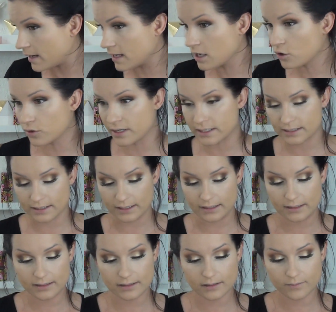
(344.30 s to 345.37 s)
any
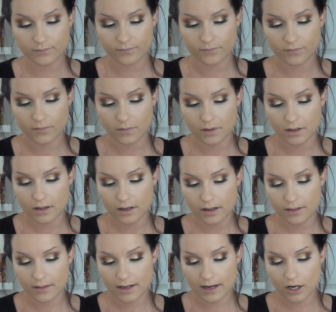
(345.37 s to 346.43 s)
creases.
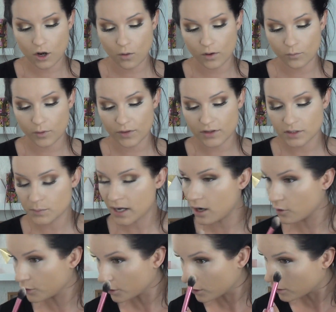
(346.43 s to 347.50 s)
Then I go in with this
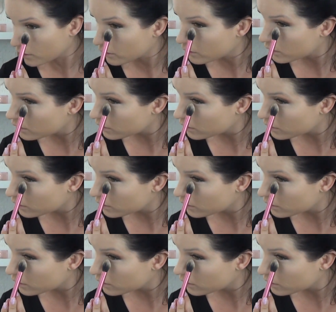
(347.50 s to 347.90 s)
powder